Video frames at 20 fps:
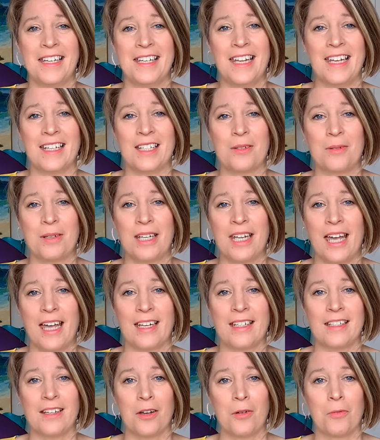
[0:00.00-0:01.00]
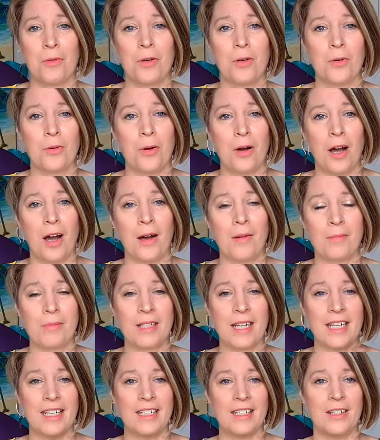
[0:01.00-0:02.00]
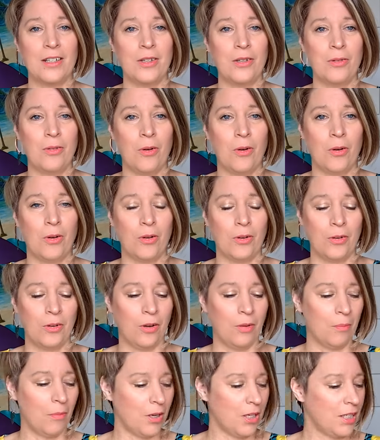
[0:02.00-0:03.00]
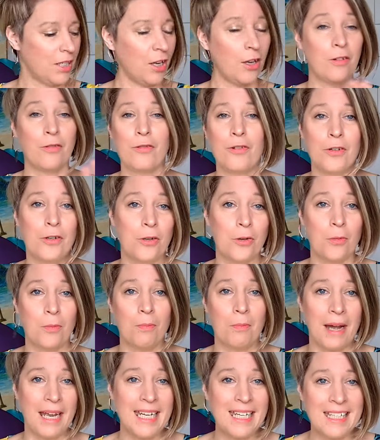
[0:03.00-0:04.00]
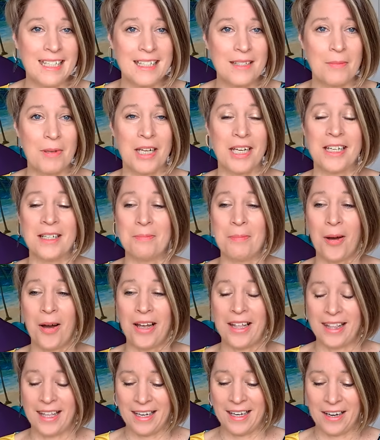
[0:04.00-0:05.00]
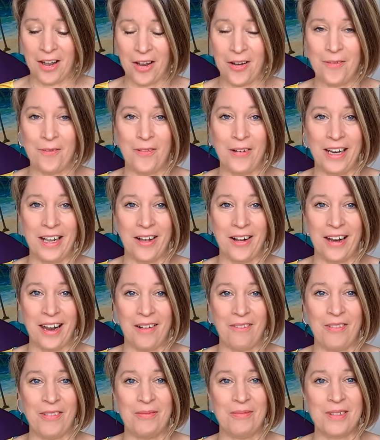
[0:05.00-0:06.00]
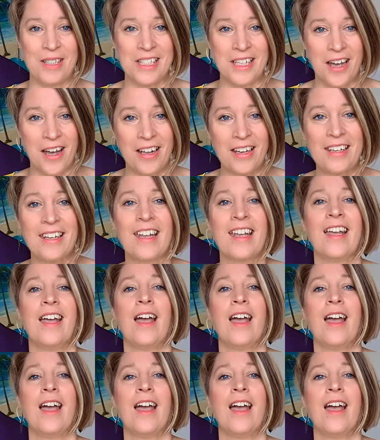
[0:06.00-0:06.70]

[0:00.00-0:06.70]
Next weekend I will update you on my So Frugal makes, because by then hopefully I'll have them done.